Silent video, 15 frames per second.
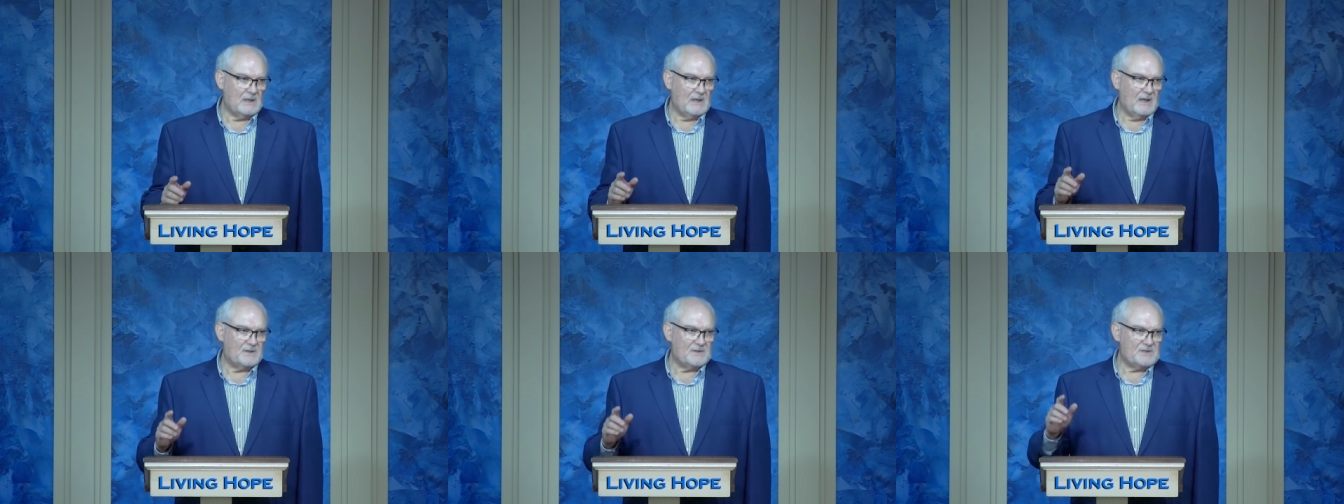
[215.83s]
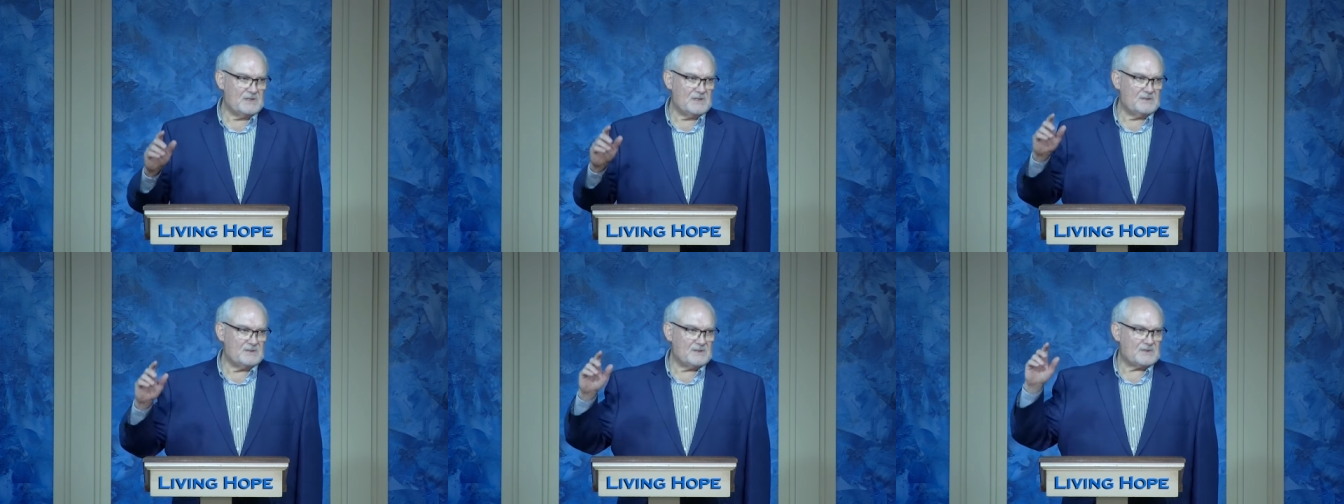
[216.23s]
and
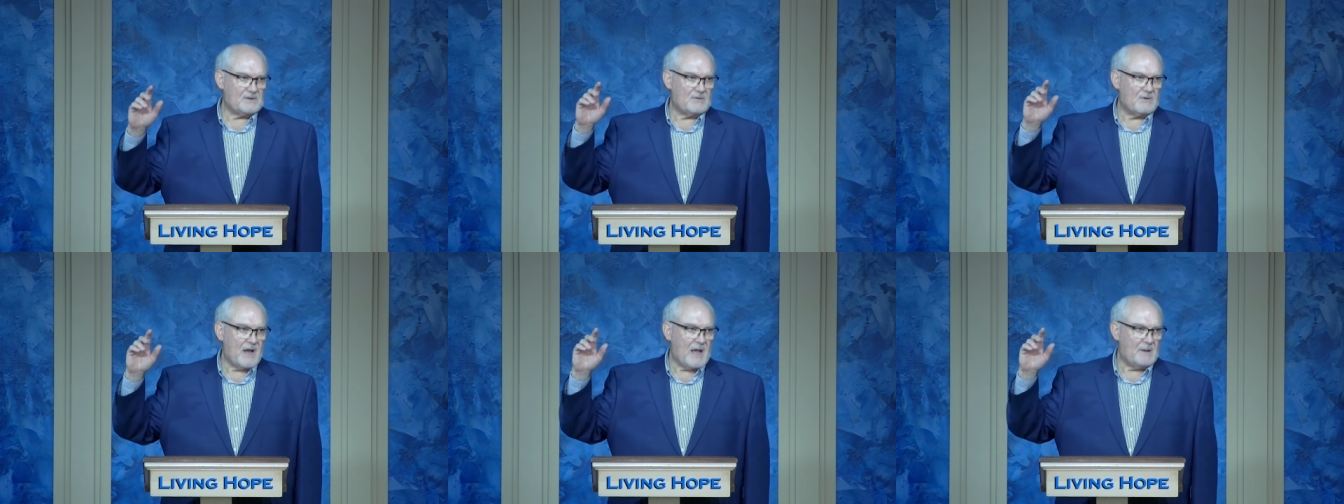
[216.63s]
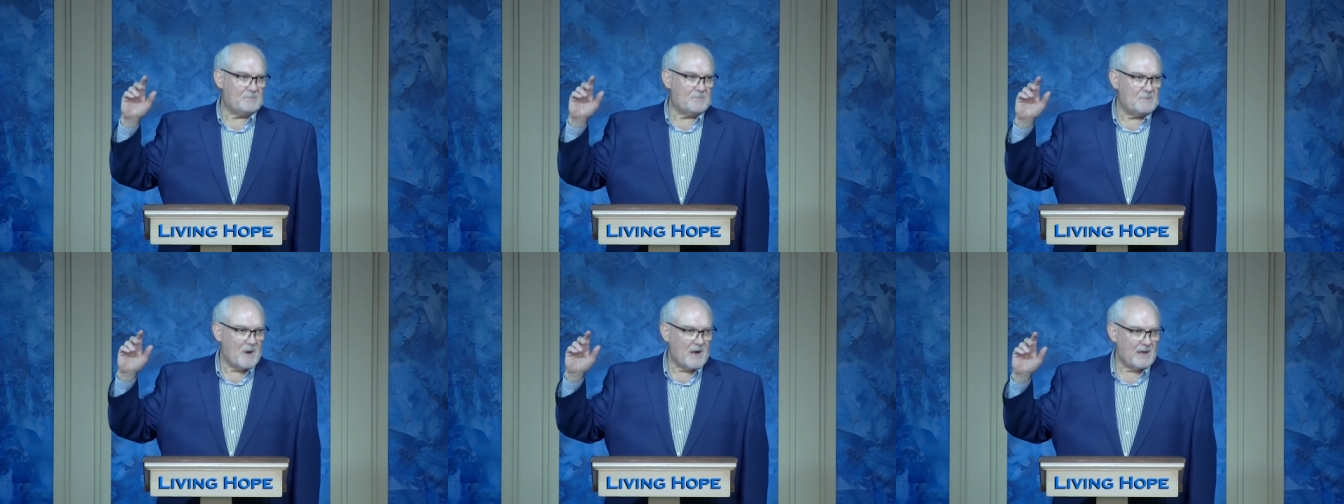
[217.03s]
Jesus
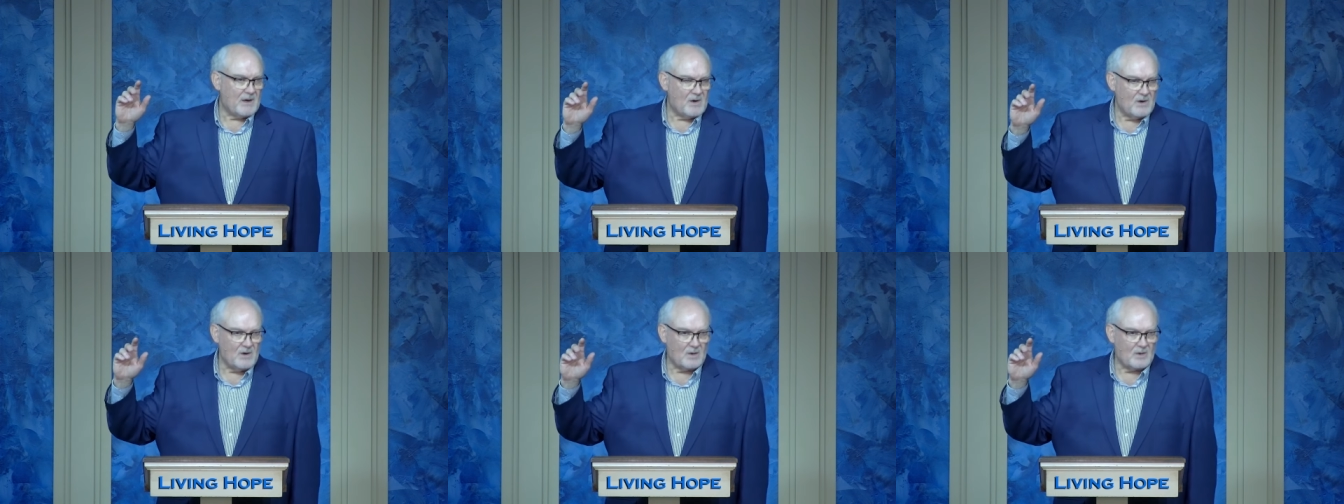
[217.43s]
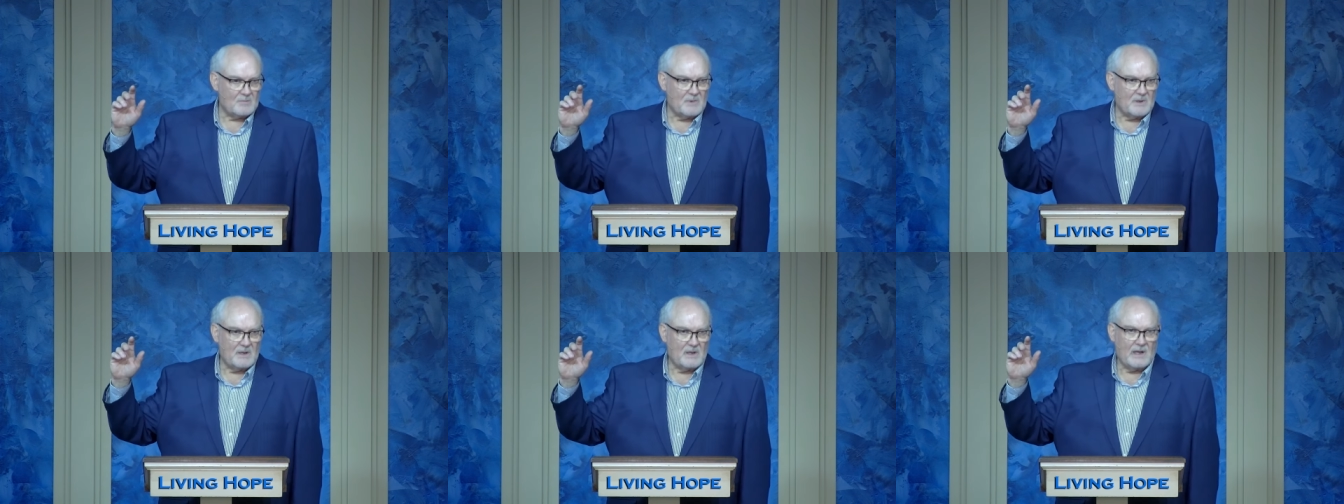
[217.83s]
grabbed my
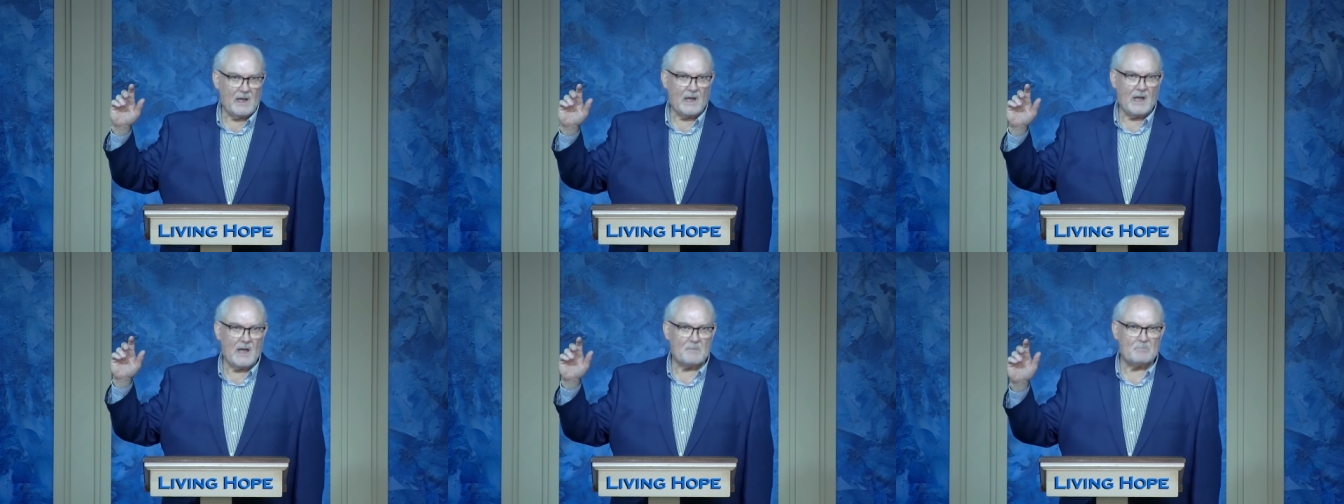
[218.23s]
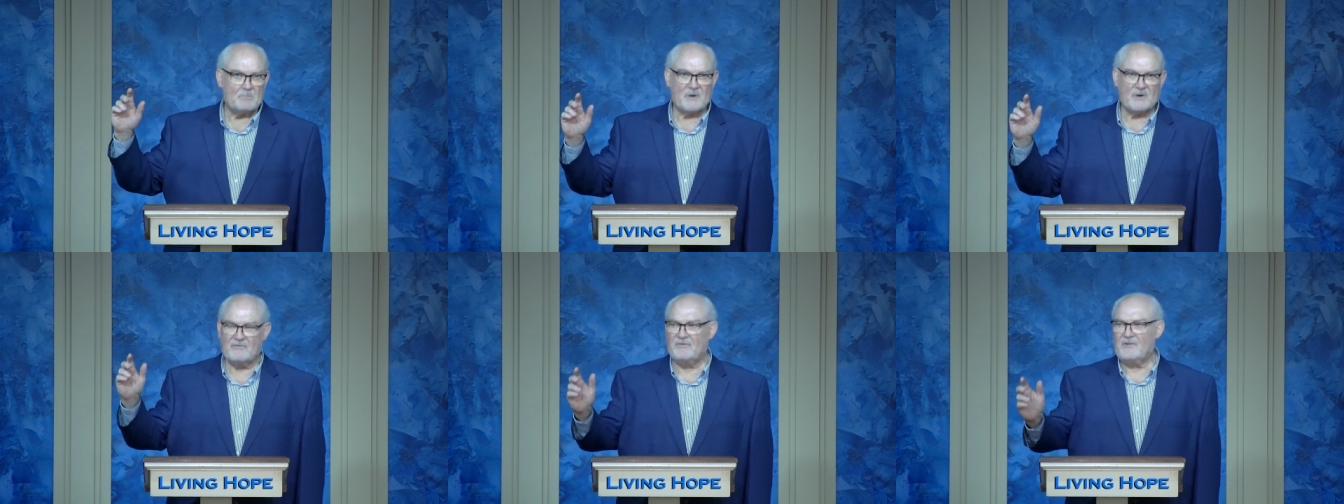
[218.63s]
arm and
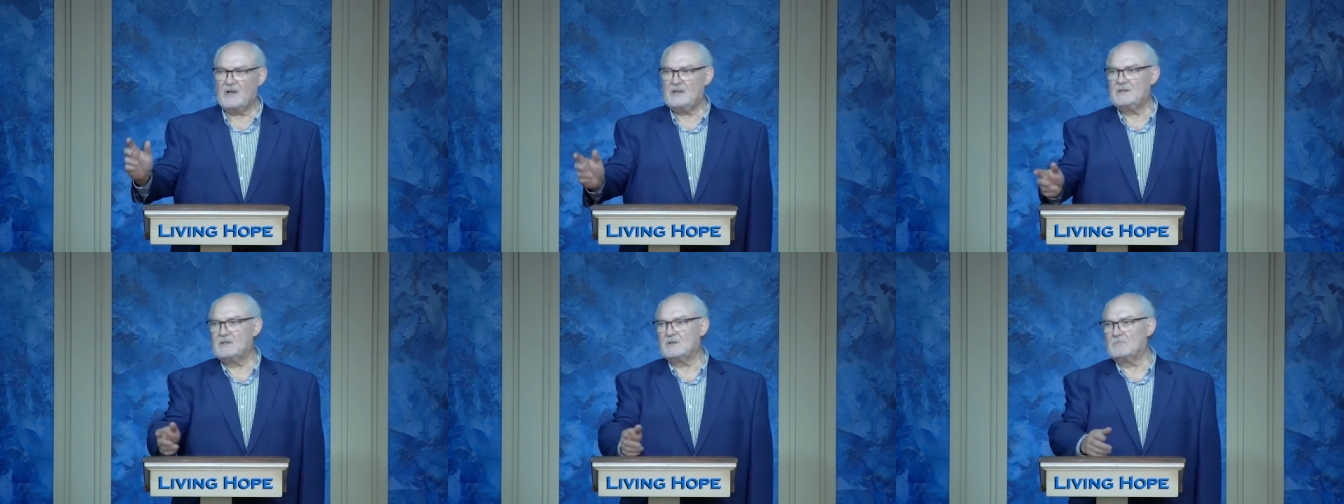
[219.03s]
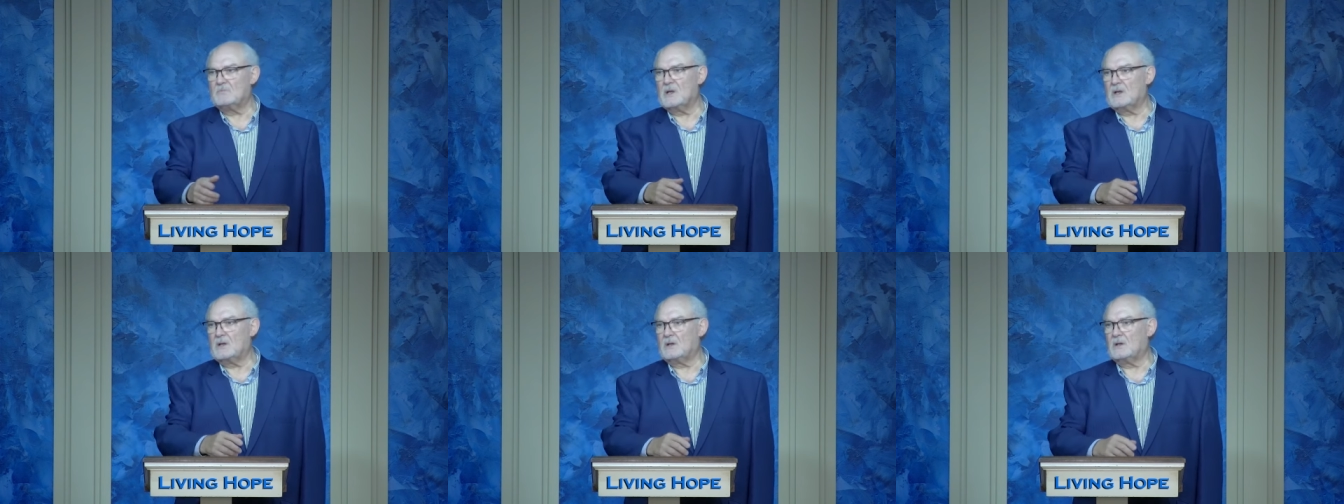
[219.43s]
prevented
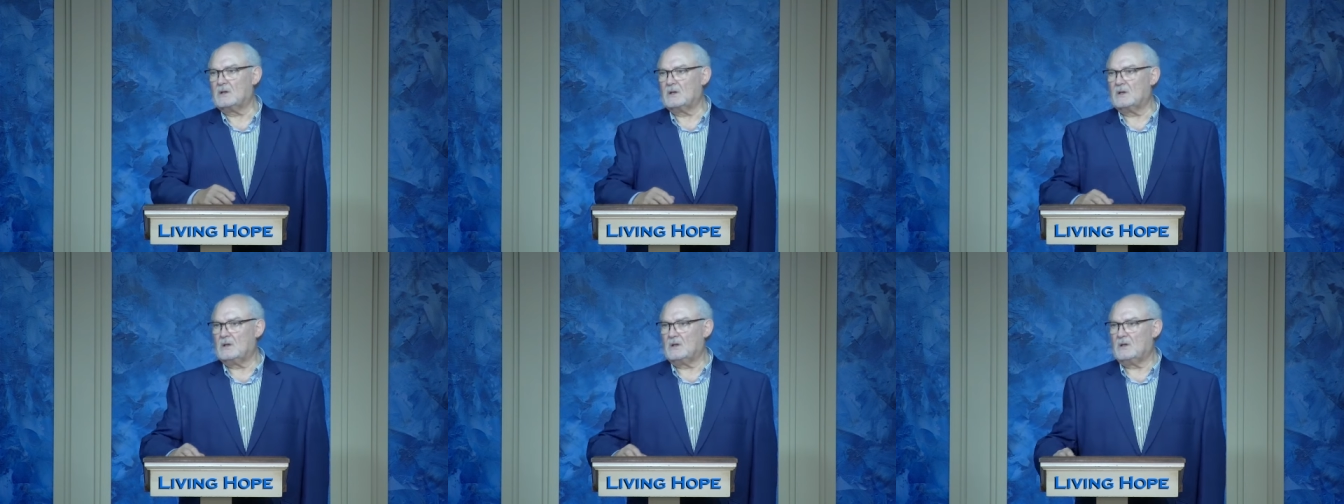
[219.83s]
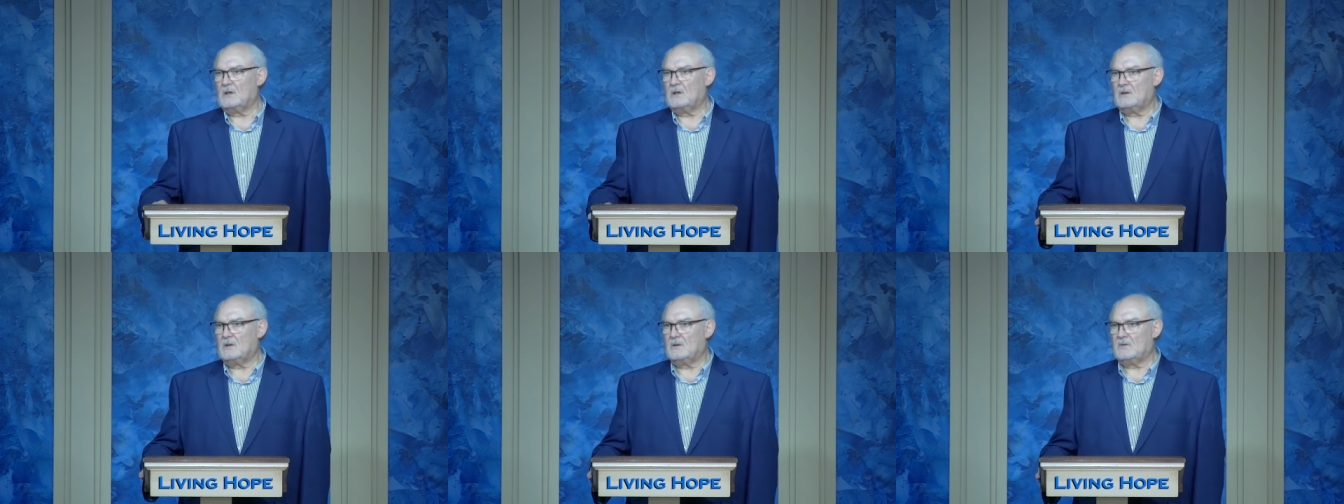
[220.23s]
me
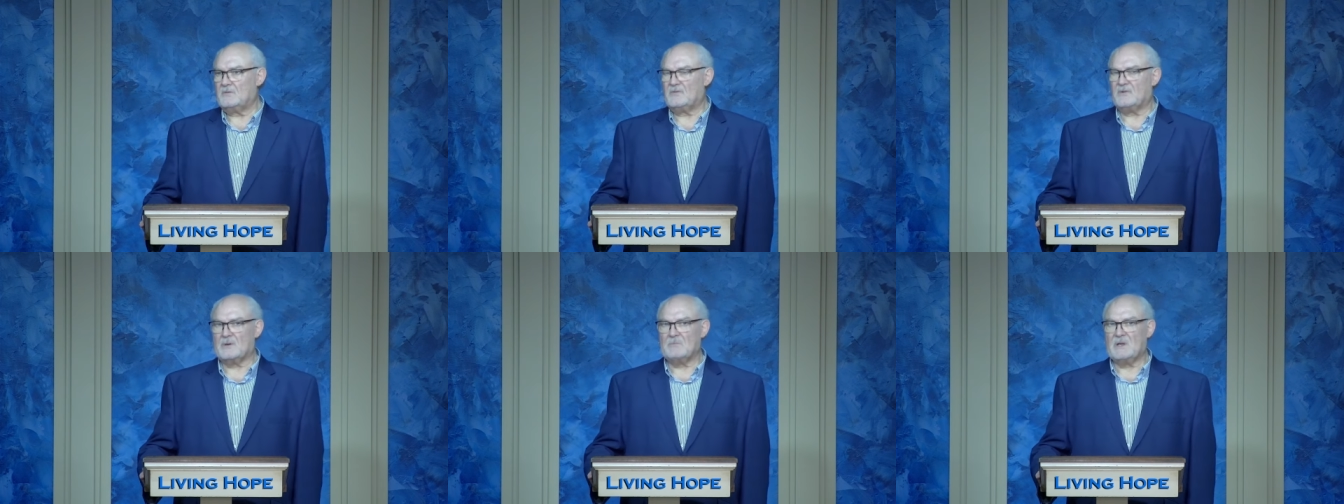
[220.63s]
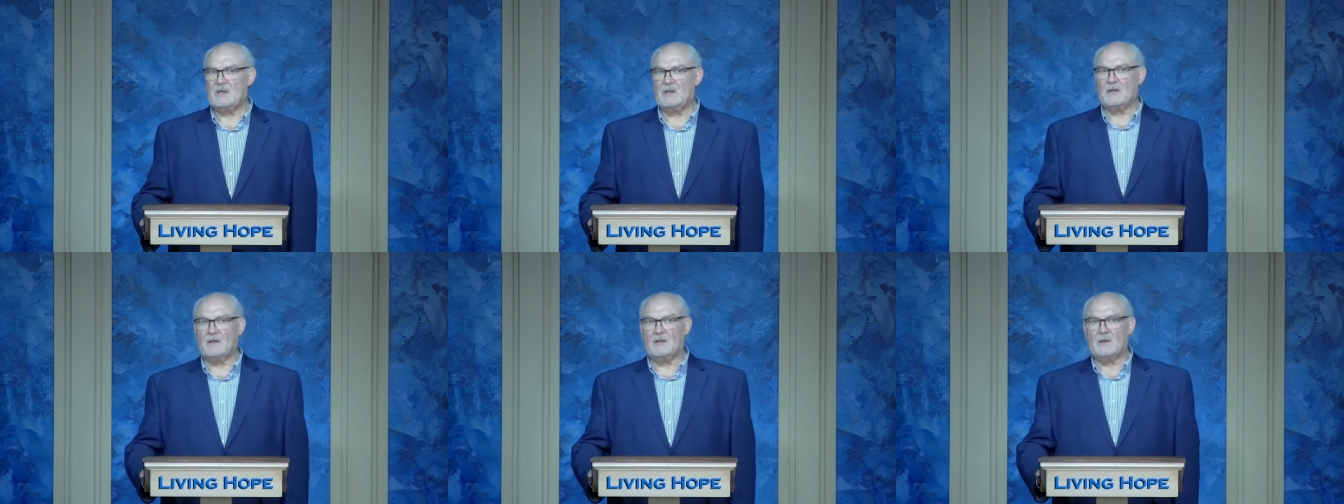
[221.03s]
from
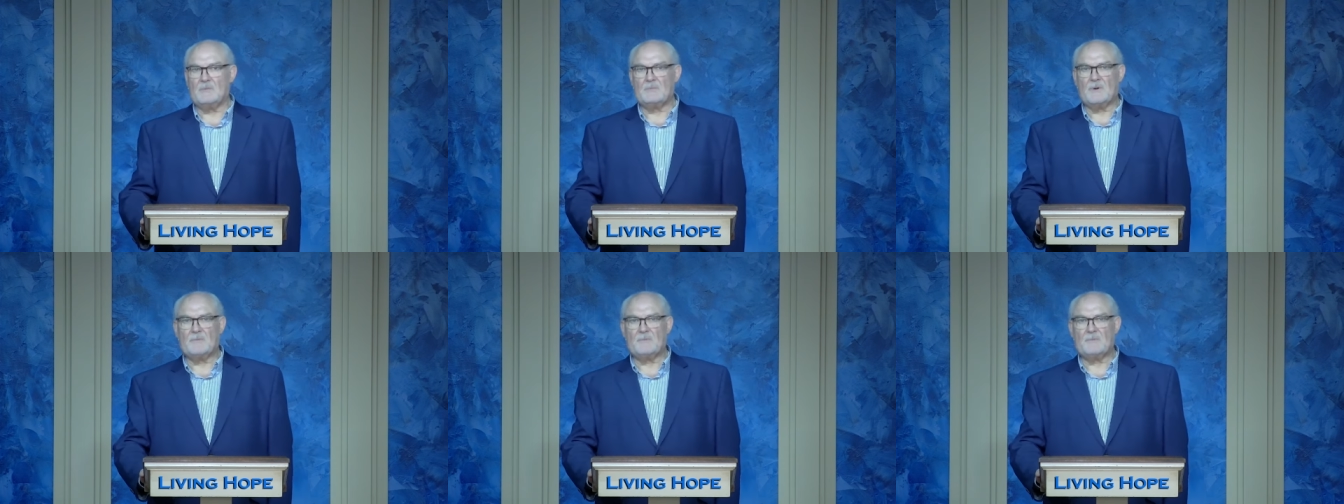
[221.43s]
hitting him.